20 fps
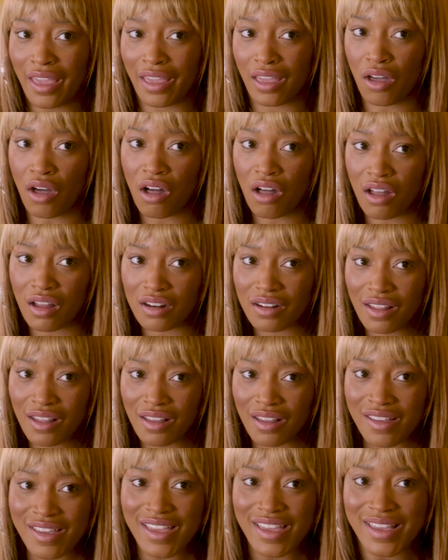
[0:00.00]
Hang on.
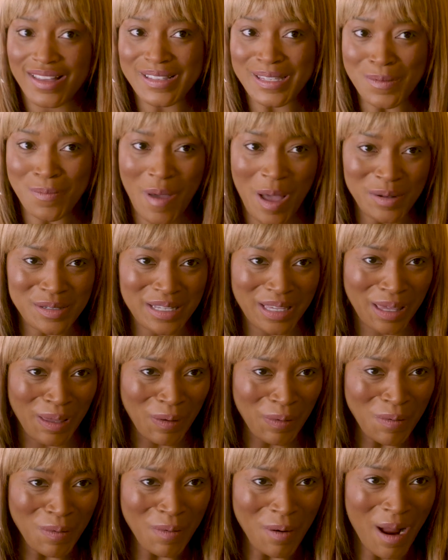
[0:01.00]
It's about to
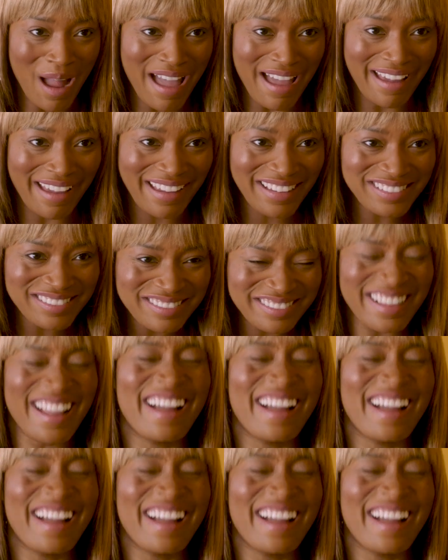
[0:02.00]
get cray.